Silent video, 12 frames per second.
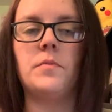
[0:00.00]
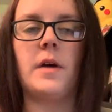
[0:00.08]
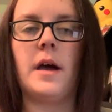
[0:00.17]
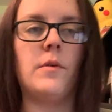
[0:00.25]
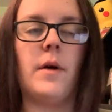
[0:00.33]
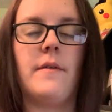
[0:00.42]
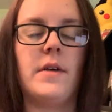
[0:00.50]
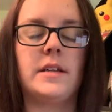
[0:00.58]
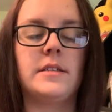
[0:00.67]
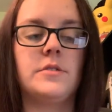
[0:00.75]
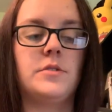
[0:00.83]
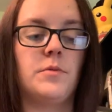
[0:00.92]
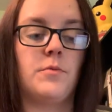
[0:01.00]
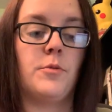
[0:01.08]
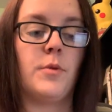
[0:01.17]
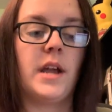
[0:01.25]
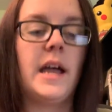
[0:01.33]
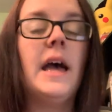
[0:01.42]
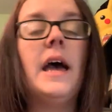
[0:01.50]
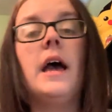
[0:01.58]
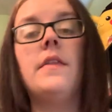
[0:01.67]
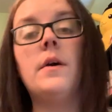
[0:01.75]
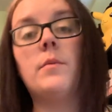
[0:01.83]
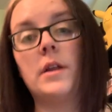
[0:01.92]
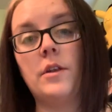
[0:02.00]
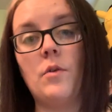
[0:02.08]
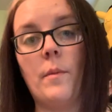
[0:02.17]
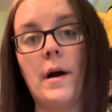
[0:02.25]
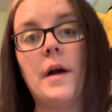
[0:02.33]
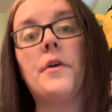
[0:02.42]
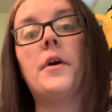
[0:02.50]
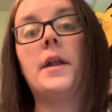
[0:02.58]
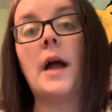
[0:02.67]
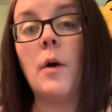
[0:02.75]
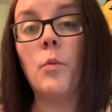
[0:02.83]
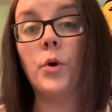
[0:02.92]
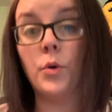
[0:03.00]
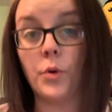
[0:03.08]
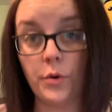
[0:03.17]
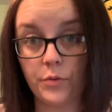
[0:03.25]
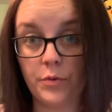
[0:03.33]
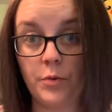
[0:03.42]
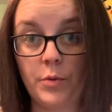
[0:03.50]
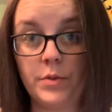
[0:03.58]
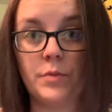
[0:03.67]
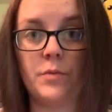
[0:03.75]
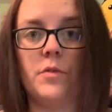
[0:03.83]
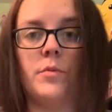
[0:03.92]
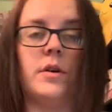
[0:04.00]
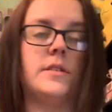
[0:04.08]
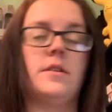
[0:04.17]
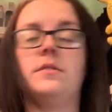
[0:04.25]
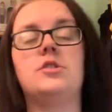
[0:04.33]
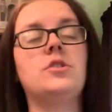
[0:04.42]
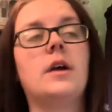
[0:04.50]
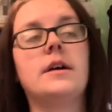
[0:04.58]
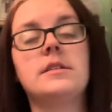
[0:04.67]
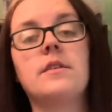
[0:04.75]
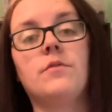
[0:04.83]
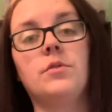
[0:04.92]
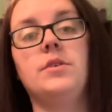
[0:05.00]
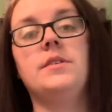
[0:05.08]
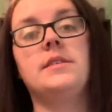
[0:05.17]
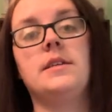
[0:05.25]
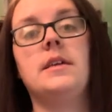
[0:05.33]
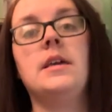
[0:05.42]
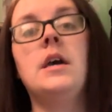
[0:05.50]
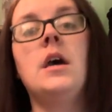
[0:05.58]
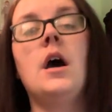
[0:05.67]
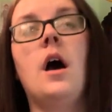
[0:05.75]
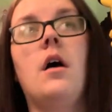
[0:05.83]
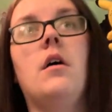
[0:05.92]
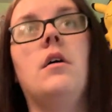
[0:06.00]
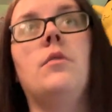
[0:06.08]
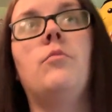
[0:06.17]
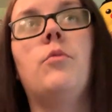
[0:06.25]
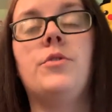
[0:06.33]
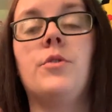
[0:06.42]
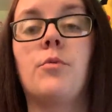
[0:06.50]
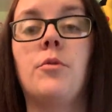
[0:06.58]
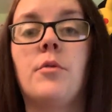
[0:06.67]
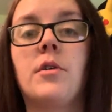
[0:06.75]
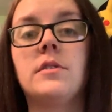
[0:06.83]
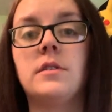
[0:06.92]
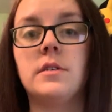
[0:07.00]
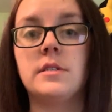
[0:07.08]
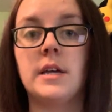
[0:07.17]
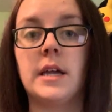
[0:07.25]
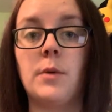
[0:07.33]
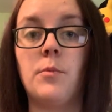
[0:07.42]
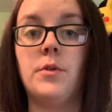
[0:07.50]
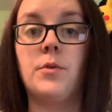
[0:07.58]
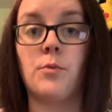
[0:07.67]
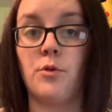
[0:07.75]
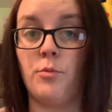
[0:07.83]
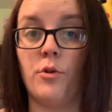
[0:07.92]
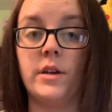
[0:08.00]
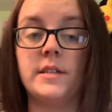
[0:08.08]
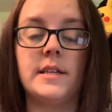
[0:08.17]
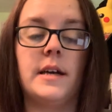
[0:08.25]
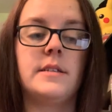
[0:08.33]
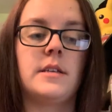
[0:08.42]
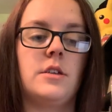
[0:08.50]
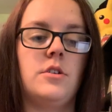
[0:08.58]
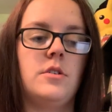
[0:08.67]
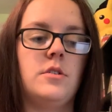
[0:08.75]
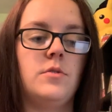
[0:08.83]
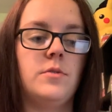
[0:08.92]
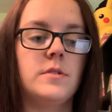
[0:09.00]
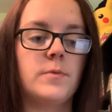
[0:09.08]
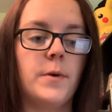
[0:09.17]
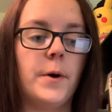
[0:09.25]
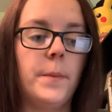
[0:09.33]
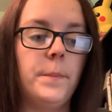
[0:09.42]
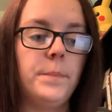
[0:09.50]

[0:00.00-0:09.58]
I don't have access to the rubric. And then when I do a mock grade, I will go through with the rubric so that you guys can really see what the rubric looks like and what the rubric is asking you to do as well.